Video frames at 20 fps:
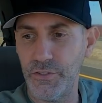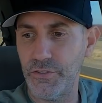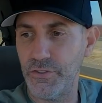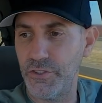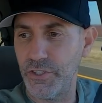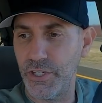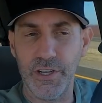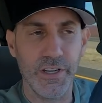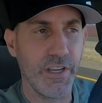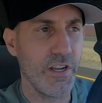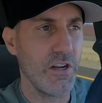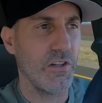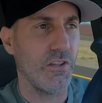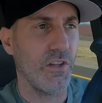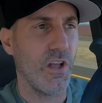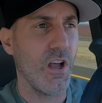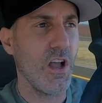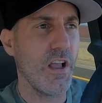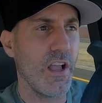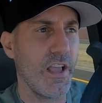chugging
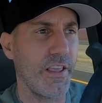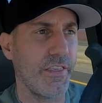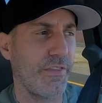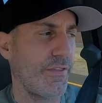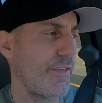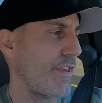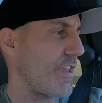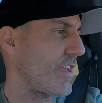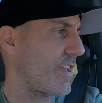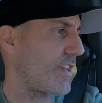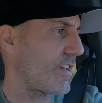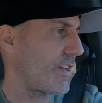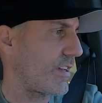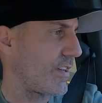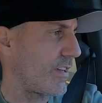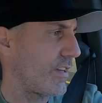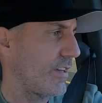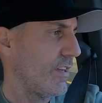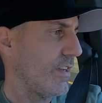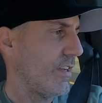along. I think
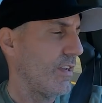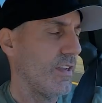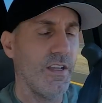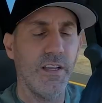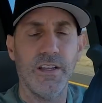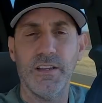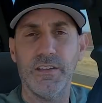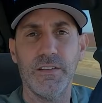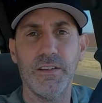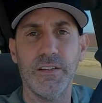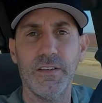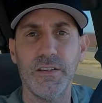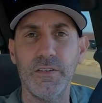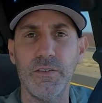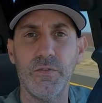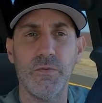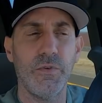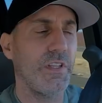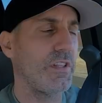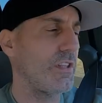
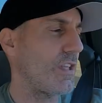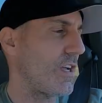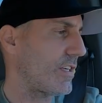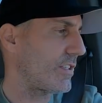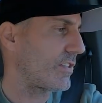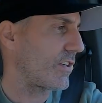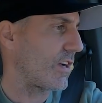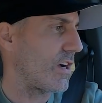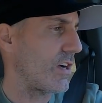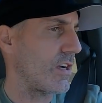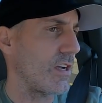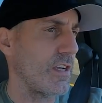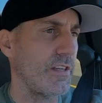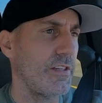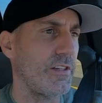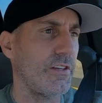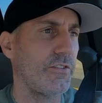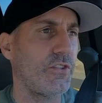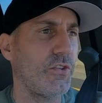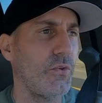we lucked
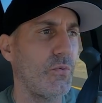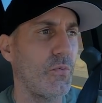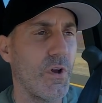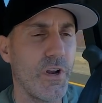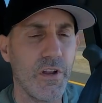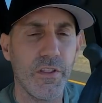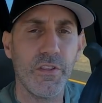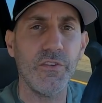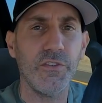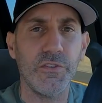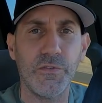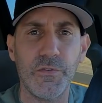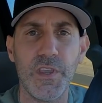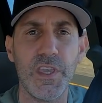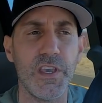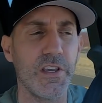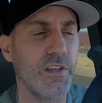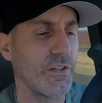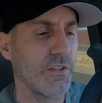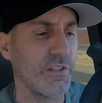on to one of those
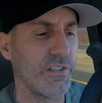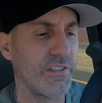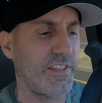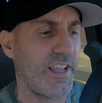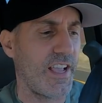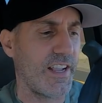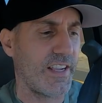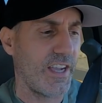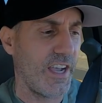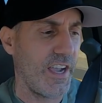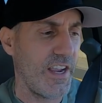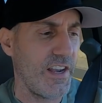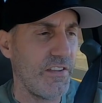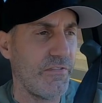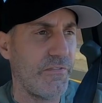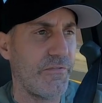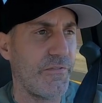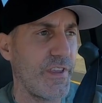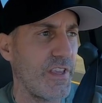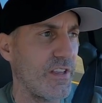vehicles that kind of
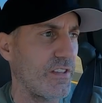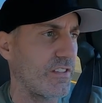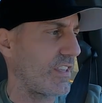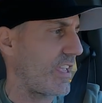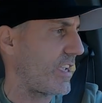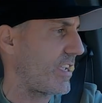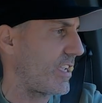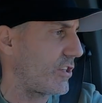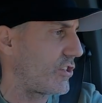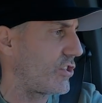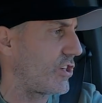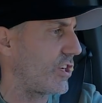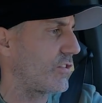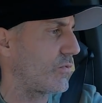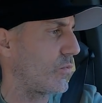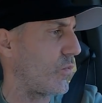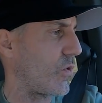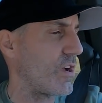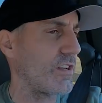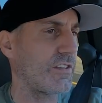feels like it just
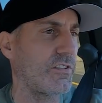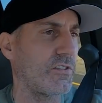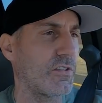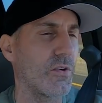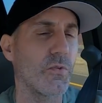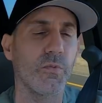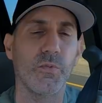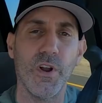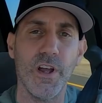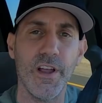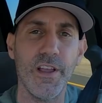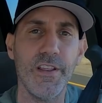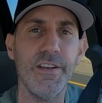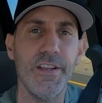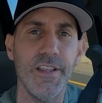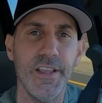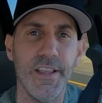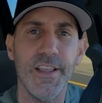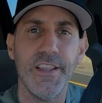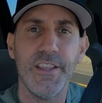wants to run,
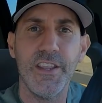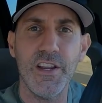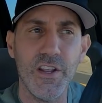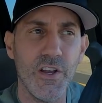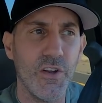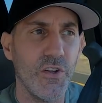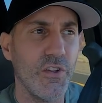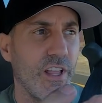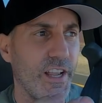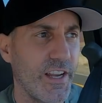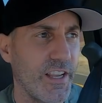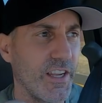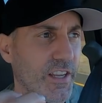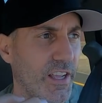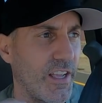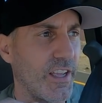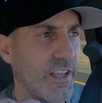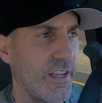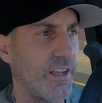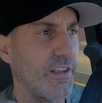you know, like
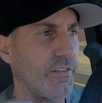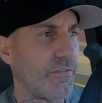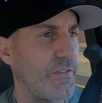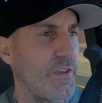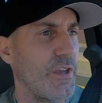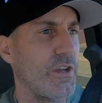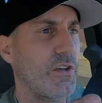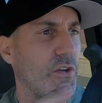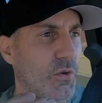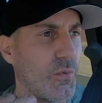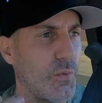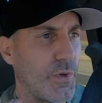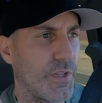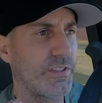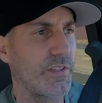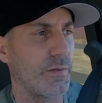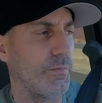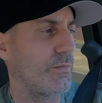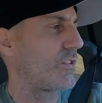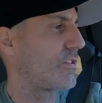a vehicle with
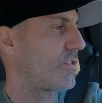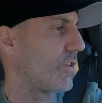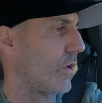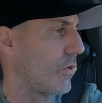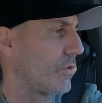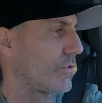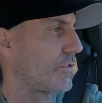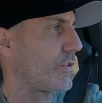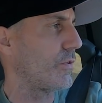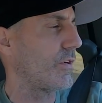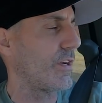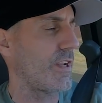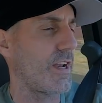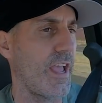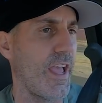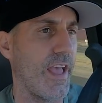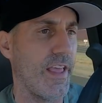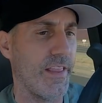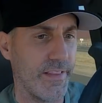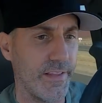some soul to it,
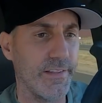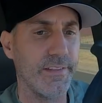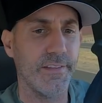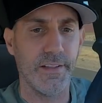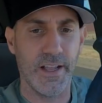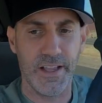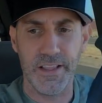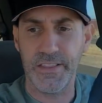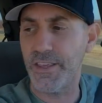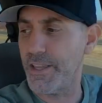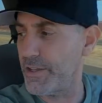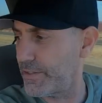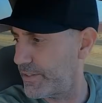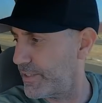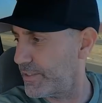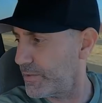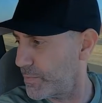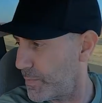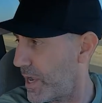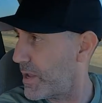and I think
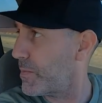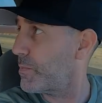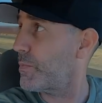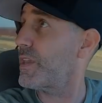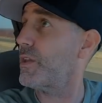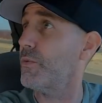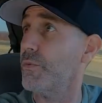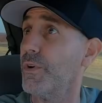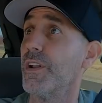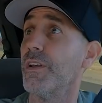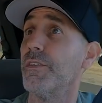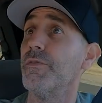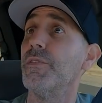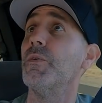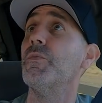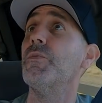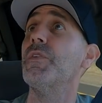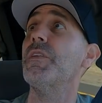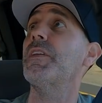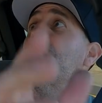this might be one of
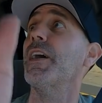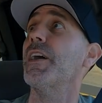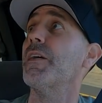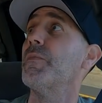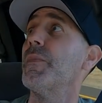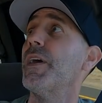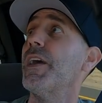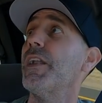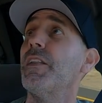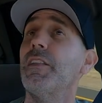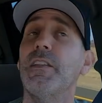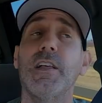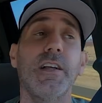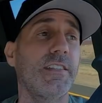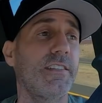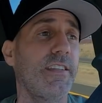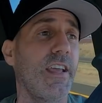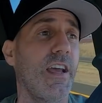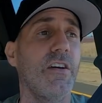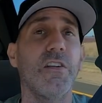them. We might have
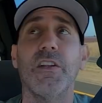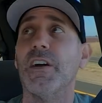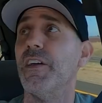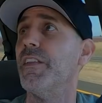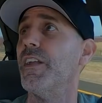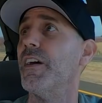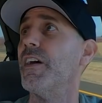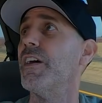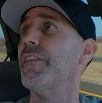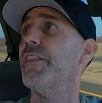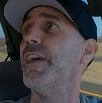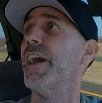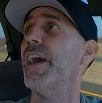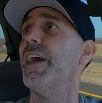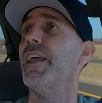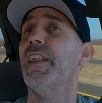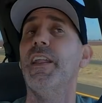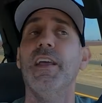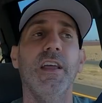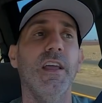lucked out on that.